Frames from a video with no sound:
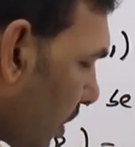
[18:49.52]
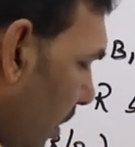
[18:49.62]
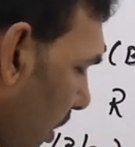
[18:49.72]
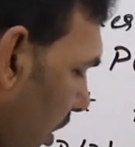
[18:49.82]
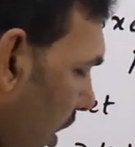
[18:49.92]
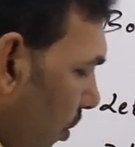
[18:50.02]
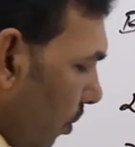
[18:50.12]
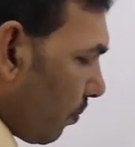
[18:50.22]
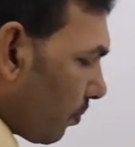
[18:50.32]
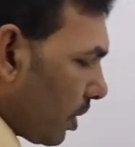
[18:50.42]

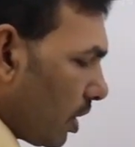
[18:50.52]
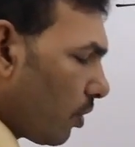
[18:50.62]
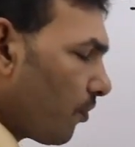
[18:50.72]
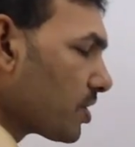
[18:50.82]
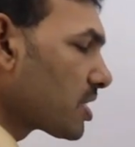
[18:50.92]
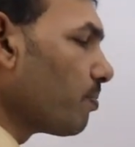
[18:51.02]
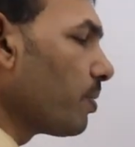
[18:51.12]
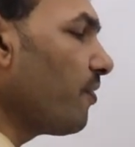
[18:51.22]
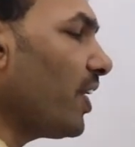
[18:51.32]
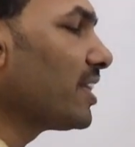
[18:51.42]
Now if we
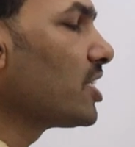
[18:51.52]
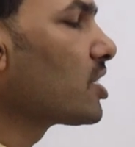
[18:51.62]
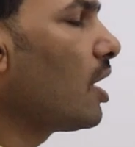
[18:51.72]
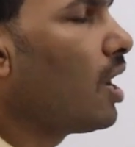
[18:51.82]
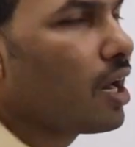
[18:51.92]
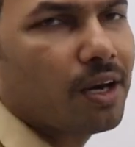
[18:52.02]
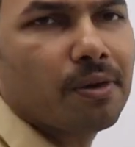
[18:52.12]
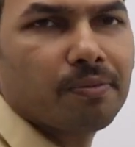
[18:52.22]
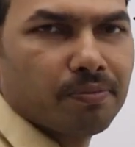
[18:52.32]
simplify this all,